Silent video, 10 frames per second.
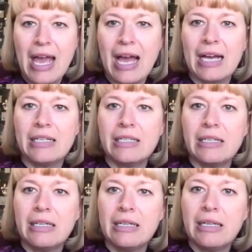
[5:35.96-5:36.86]
And
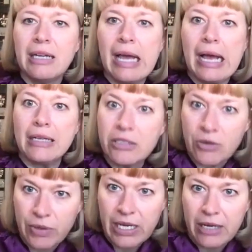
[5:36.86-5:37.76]
as a
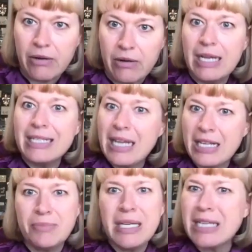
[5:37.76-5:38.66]
creator, it
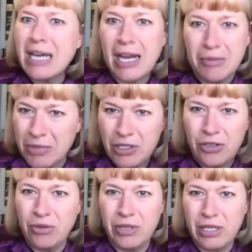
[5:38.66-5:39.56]
takes me time
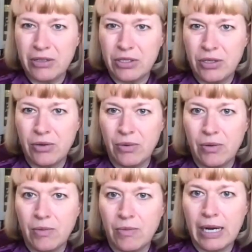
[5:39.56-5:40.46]
to do things too,
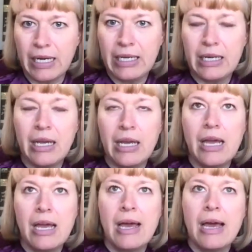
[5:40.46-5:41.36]
right?
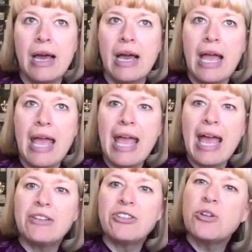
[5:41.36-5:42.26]

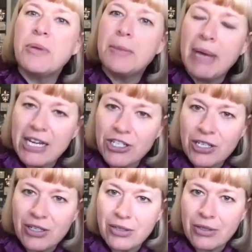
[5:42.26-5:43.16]
And so to be
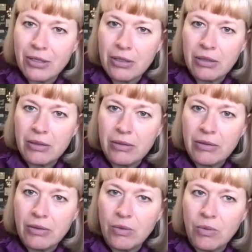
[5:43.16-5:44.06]
patient
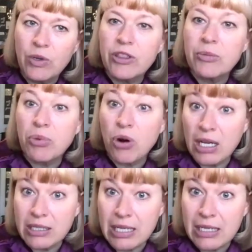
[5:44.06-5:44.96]
with the
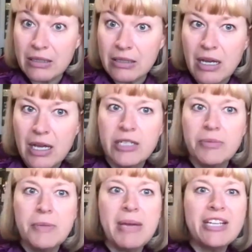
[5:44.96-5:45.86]
process,
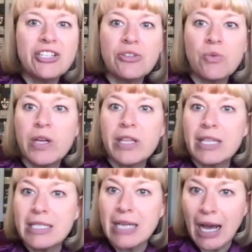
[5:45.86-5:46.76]
to be patient
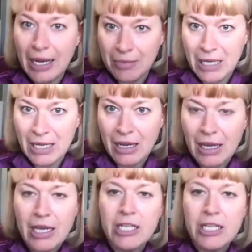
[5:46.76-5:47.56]
with the timing,